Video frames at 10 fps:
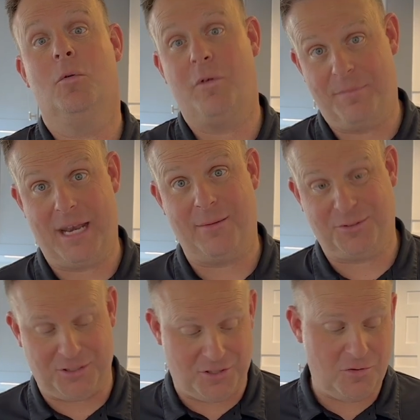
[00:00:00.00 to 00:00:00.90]
we've been able
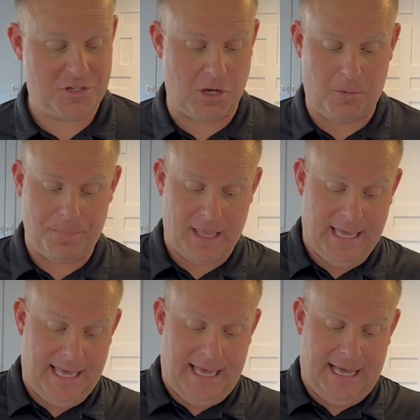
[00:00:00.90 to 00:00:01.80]
to do so.
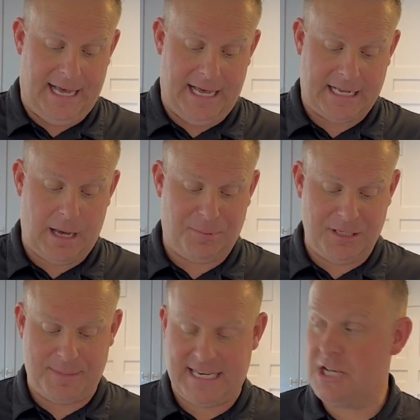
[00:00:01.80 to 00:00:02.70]
A couple
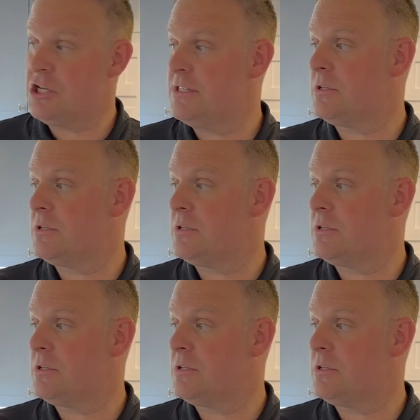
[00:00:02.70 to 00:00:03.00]
limitations.